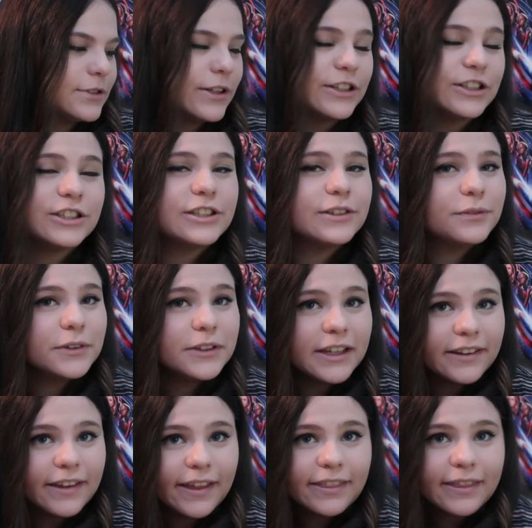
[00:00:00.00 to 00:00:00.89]
So I just didn't
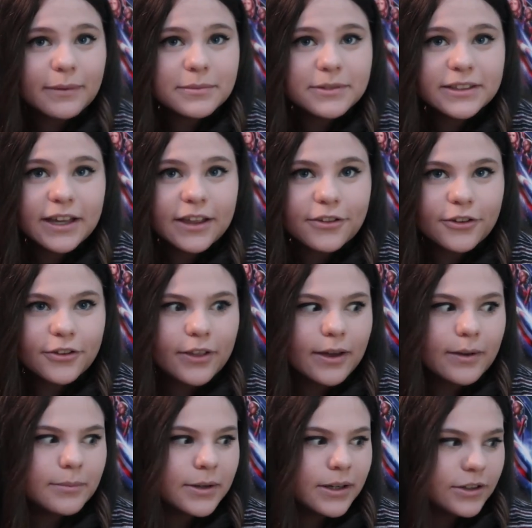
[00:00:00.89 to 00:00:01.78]
really like them together
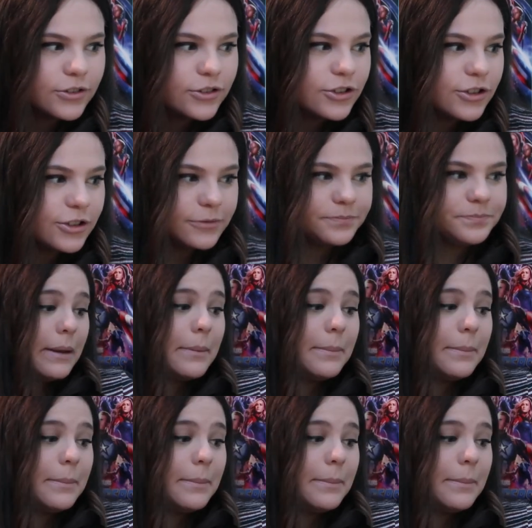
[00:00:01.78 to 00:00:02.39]
that much.